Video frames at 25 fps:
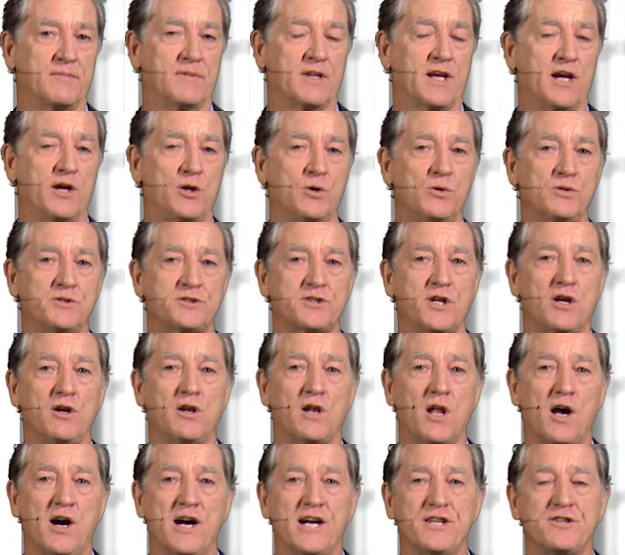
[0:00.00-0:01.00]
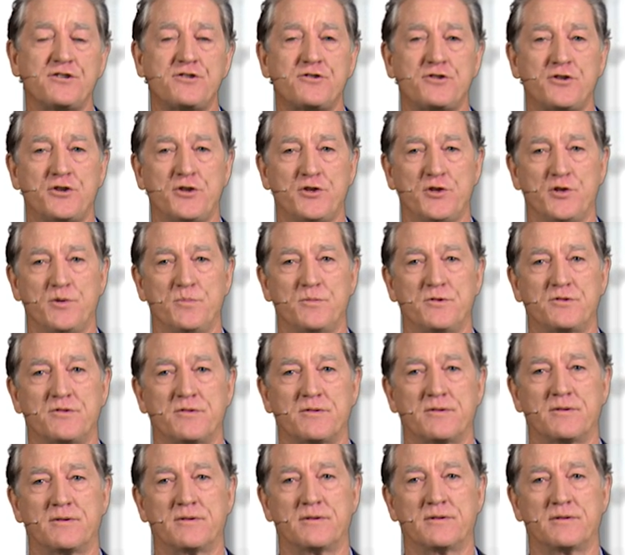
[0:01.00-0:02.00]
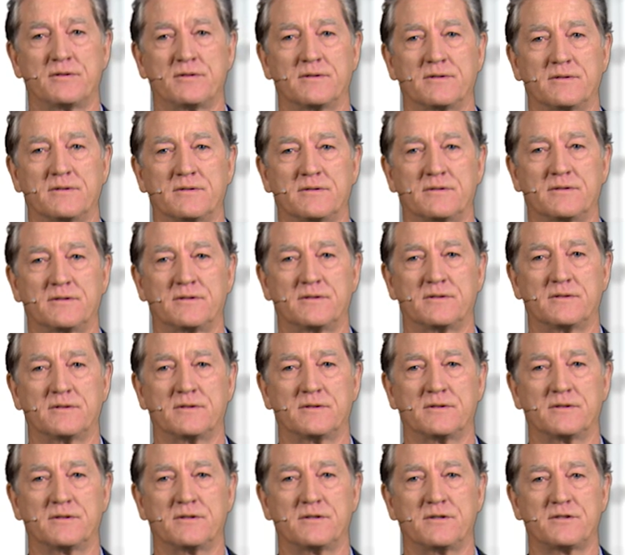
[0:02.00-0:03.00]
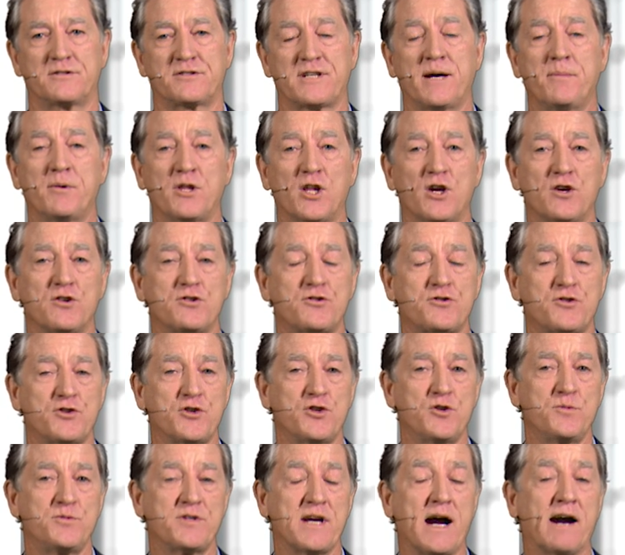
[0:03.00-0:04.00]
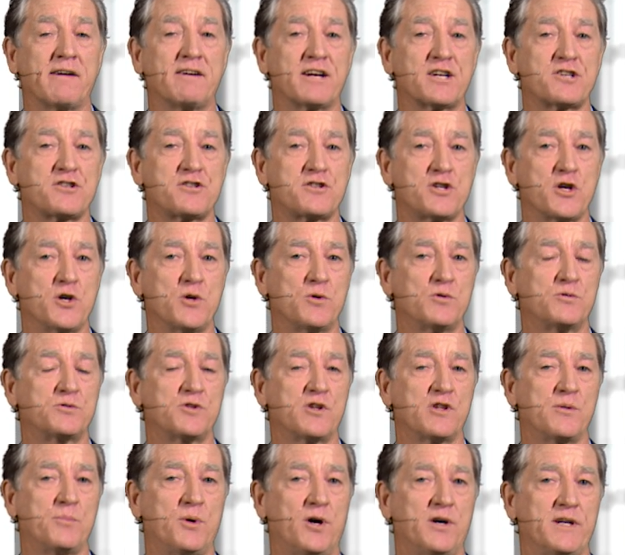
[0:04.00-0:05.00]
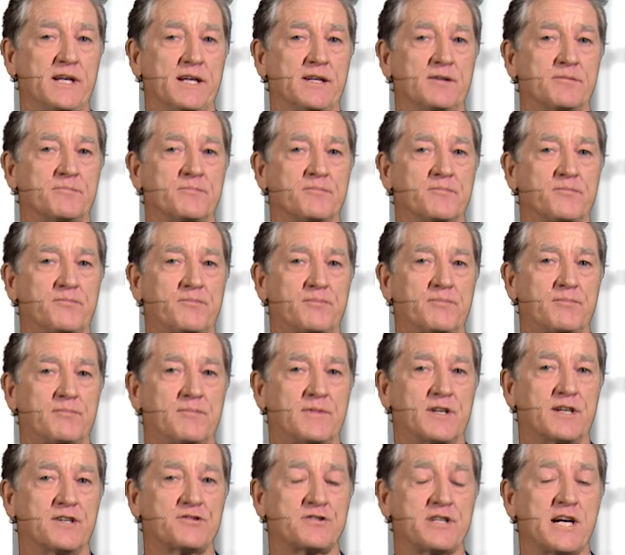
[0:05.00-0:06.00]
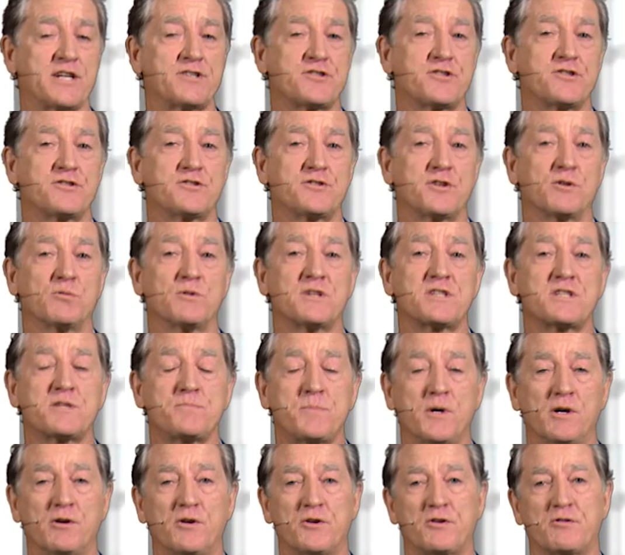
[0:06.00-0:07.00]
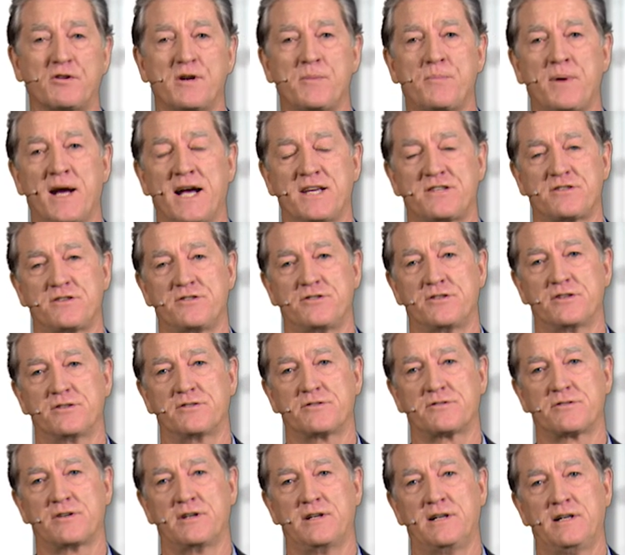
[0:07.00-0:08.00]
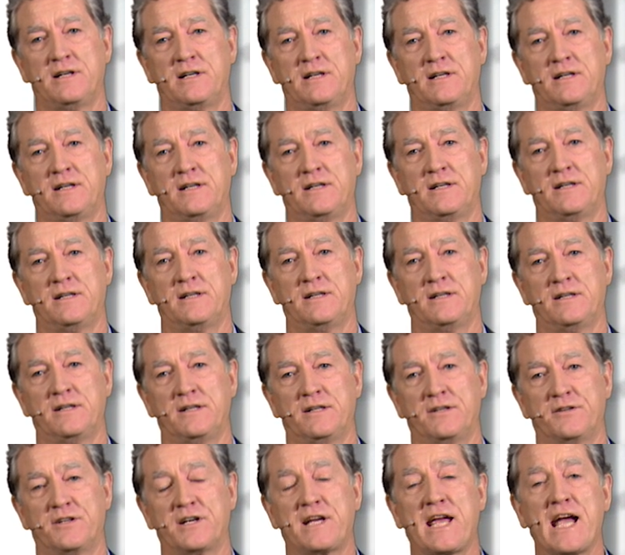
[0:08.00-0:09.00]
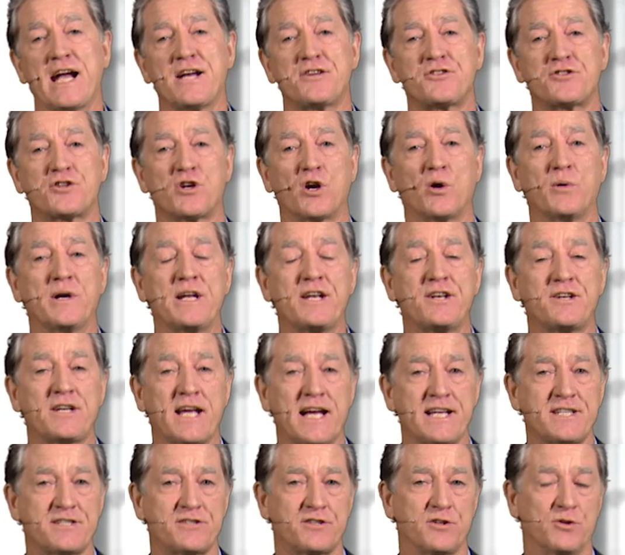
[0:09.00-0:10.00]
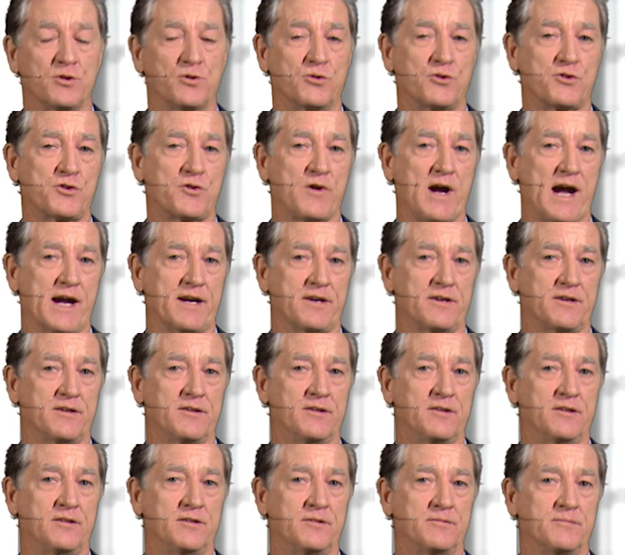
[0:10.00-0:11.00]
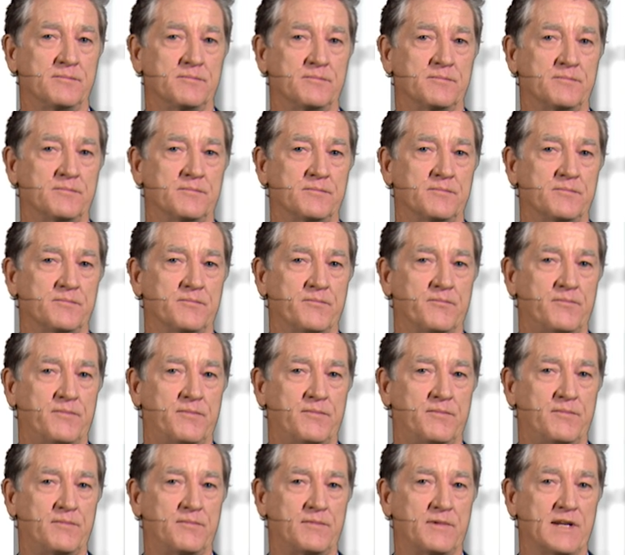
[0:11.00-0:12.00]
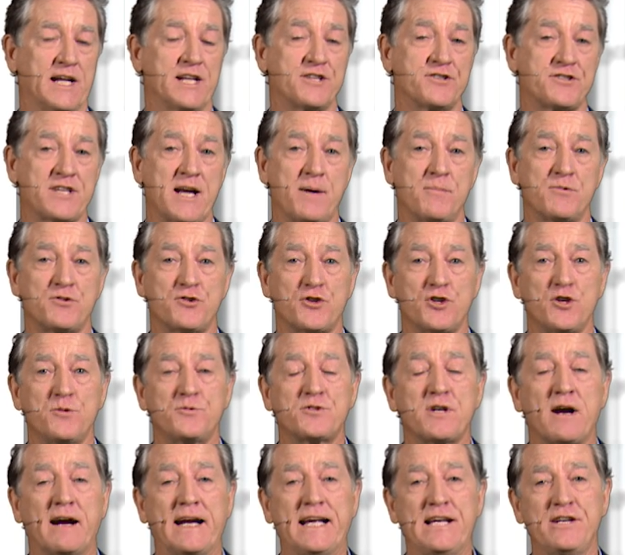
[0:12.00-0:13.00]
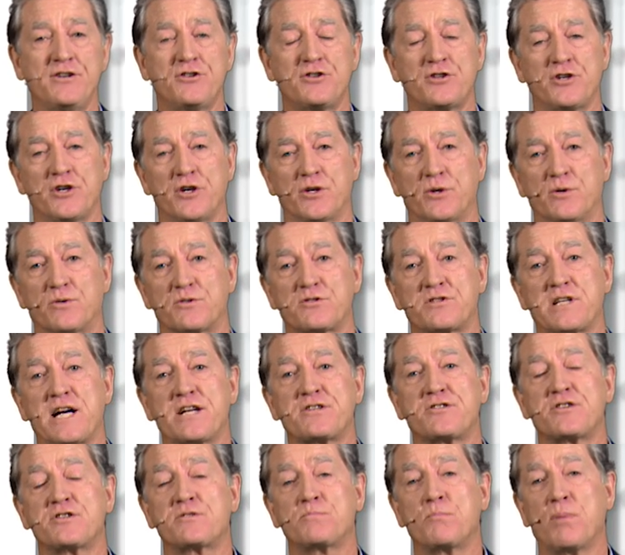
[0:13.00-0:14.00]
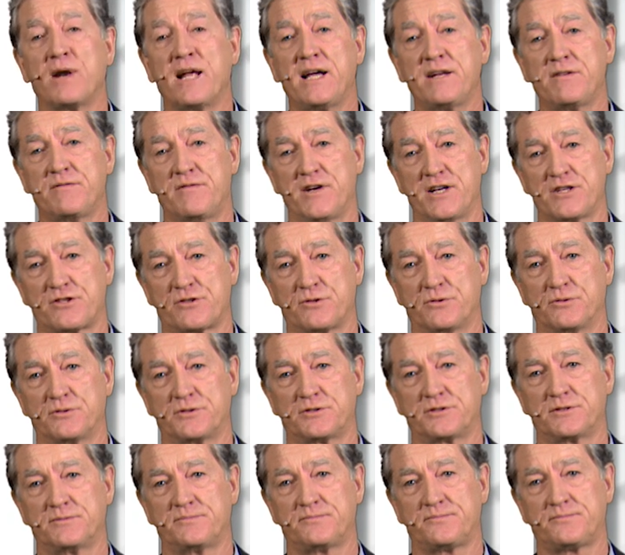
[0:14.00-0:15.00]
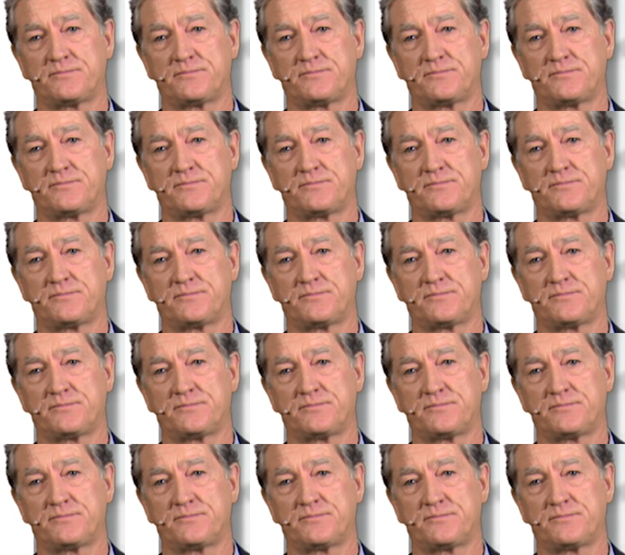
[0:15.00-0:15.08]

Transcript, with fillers: It also lines tubes. Some of those tubes are external to the body, such as the respiratory passages, the gastrointestinal tract, and some tubes are internal, such as blood vessels.